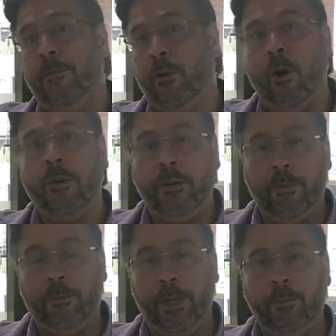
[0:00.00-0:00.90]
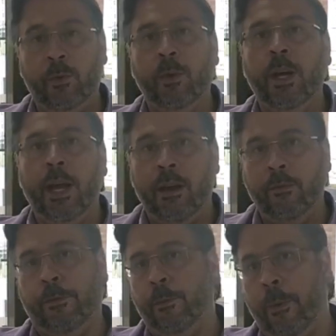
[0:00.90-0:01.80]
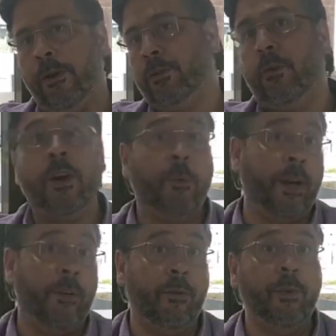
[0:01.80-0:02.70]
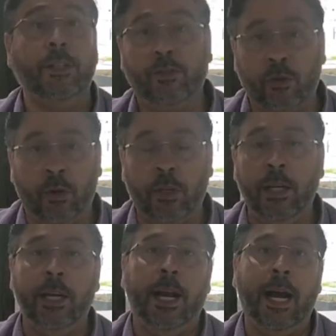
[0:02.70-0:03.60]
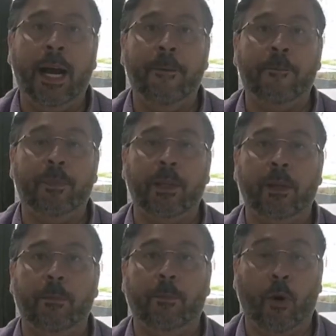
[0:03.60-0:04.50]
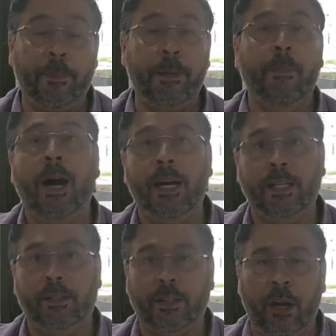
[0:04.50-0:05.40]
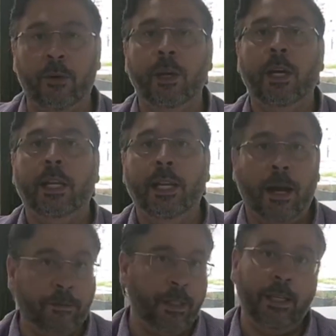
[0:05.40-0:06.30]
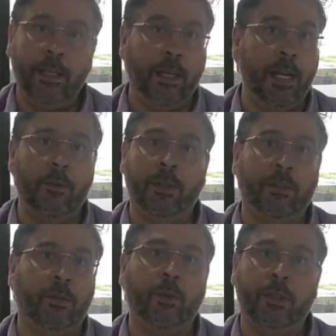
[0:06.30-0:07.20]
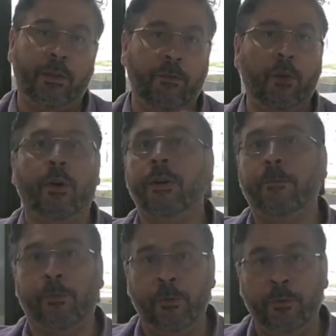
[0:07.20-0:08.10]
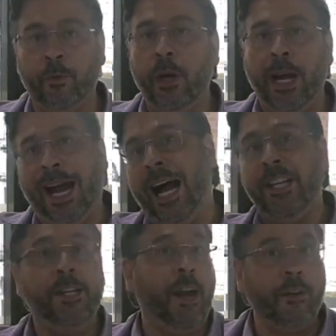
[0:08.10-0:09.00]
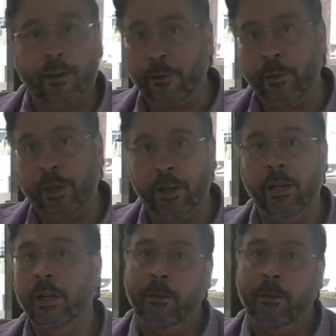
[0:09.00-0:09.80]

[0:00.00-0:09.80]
priority for people, and we feel post corona we're going to have a really strong um, property market. So, love to hear anyone's thoughts if they've got an approval. Are you going through with it?